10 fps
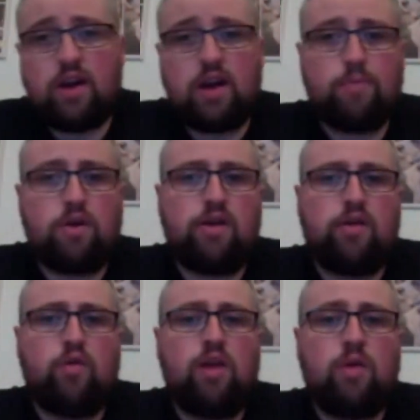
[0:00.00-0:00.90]
Wins
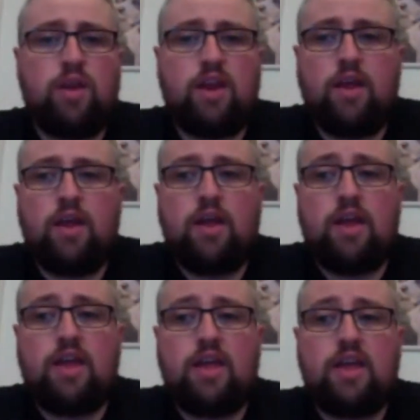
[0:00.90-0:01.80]
over at Bariola,
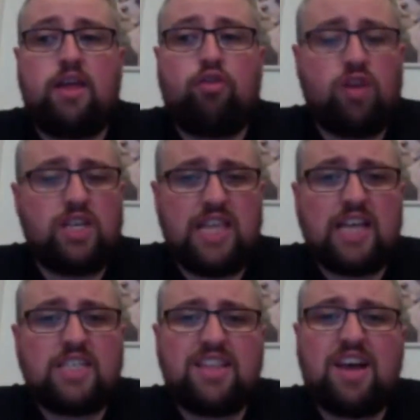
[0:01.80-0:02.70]
where
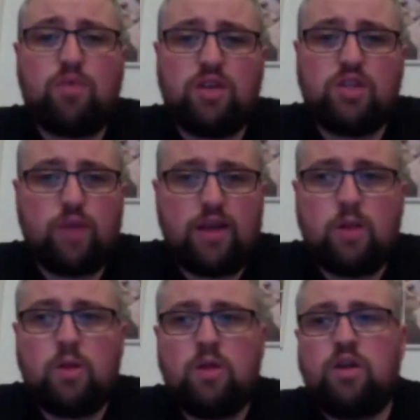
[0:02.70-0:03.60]
he took his licks in that
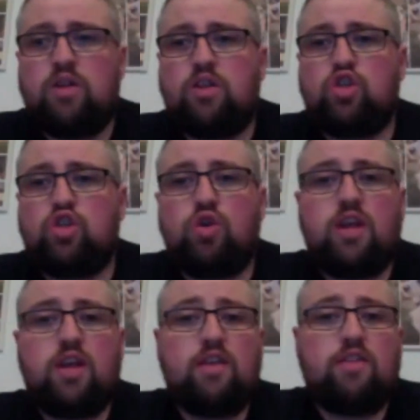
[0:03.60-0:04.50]
one as well.
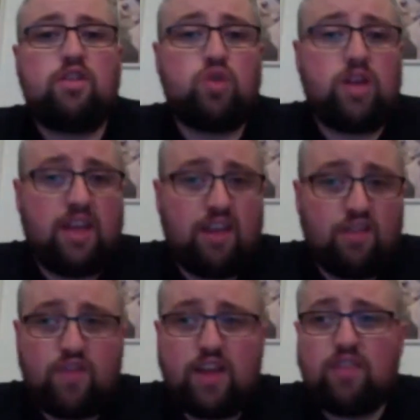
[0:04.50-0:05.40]
The
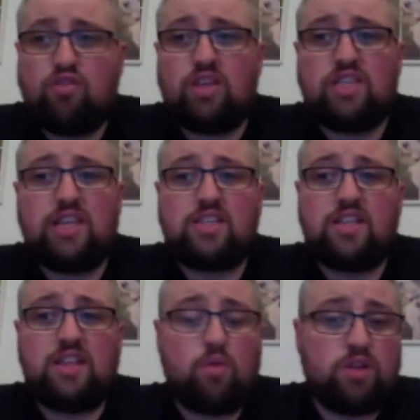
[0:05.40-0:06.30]
Johnny Case fight, he
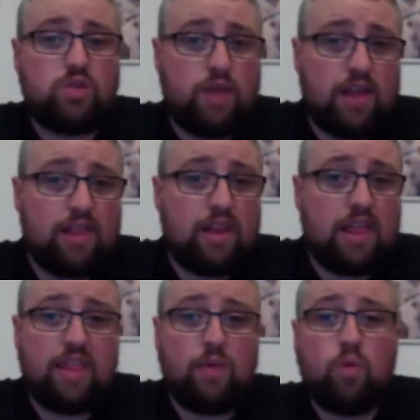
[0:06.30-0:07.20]
took his licks in that one as
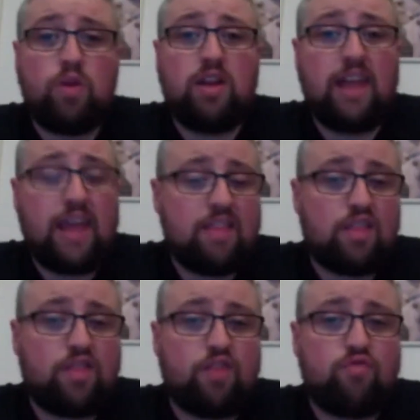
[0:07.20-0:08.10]
well, and then
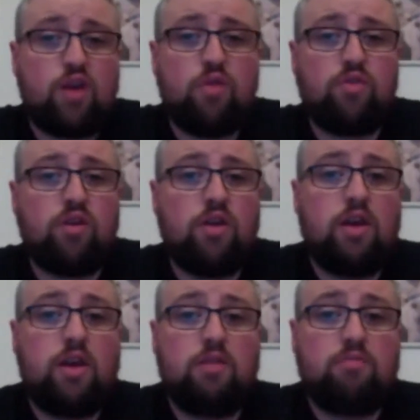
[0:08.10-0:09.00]
won late in the third
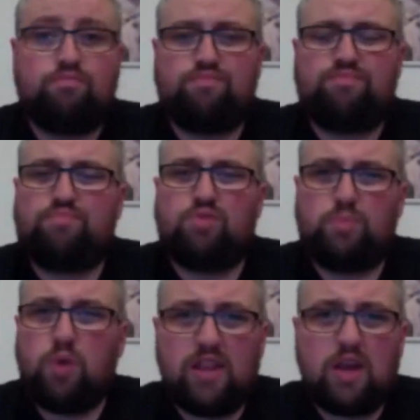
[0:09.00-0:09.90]
round.
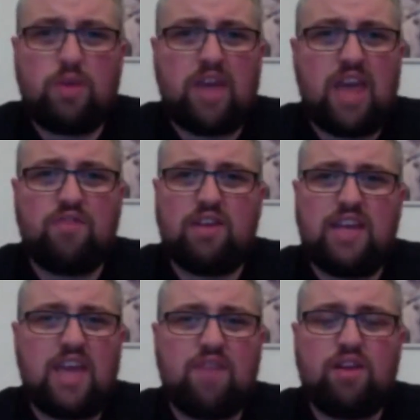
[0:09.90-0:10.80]
Was put in there
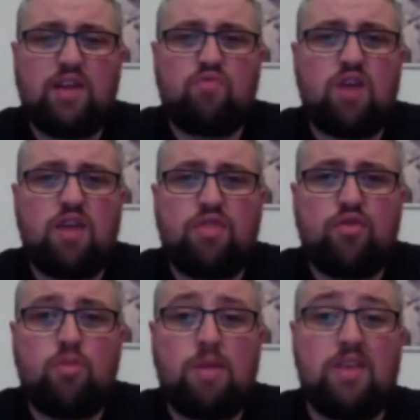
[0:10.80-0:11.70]
with Kevin Lee. Kevin Lee
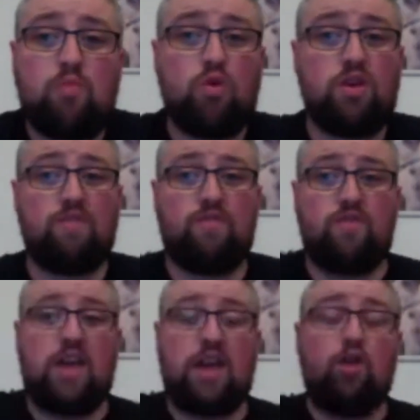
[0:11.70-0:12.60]
ran through him, and then
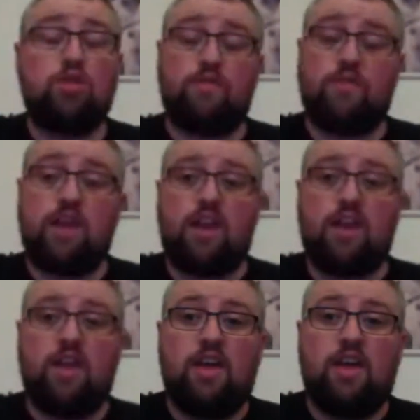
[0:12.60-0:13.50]

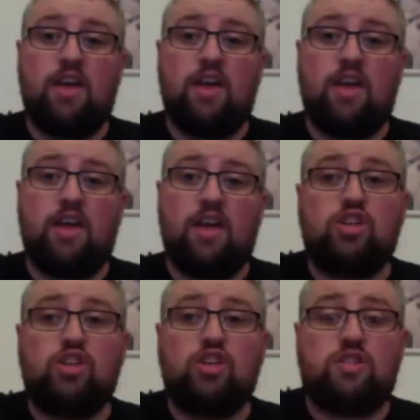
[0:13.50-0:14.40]
lost a very
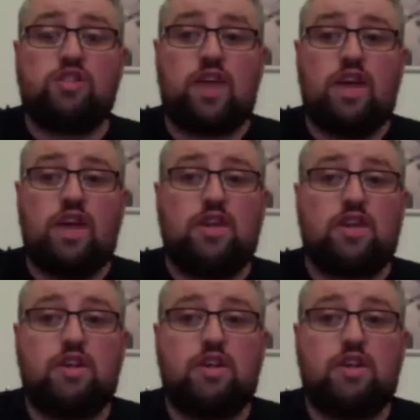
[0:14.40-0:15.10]
contentious